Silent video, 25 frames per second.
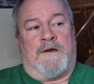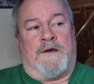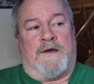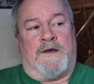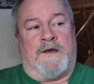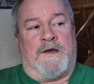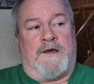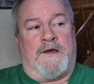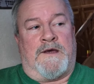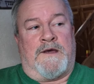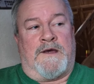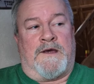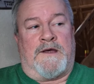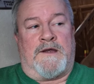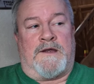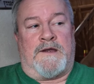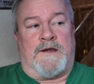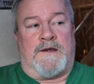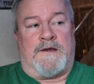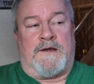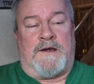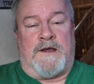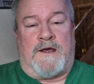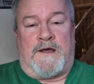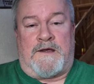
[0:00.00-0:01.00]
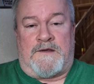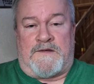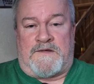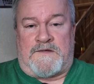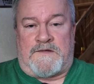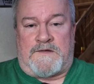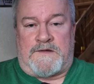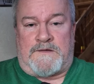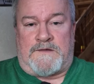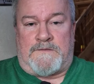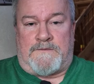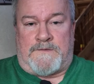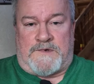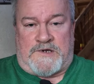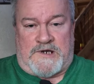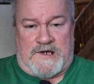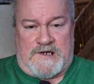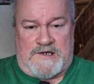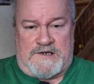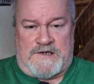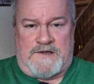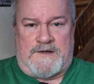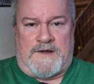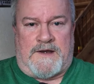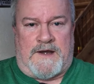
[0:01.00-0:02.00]
And yes,
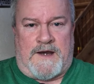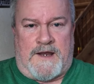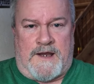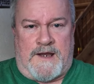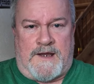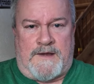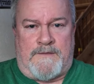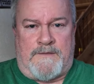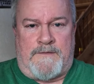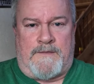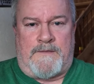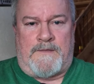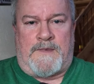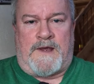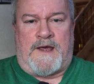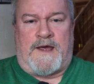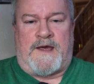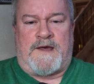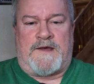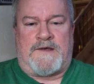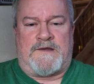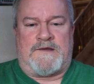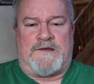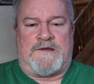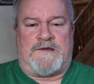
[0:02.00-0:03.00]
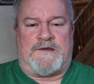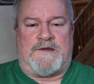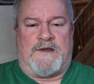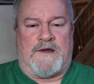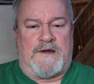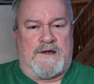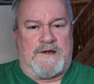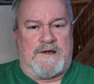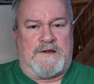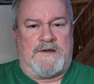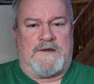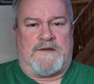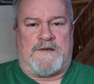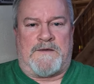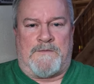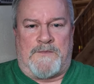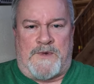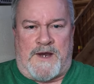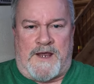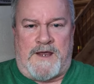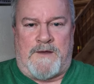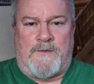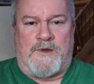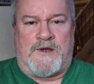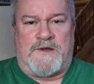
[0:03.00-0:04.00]
changing the name has done
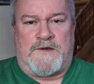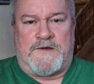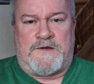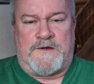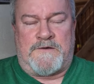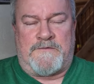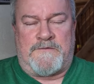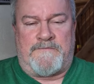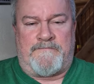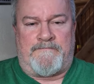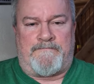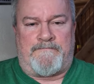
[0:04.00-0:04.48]
some damage.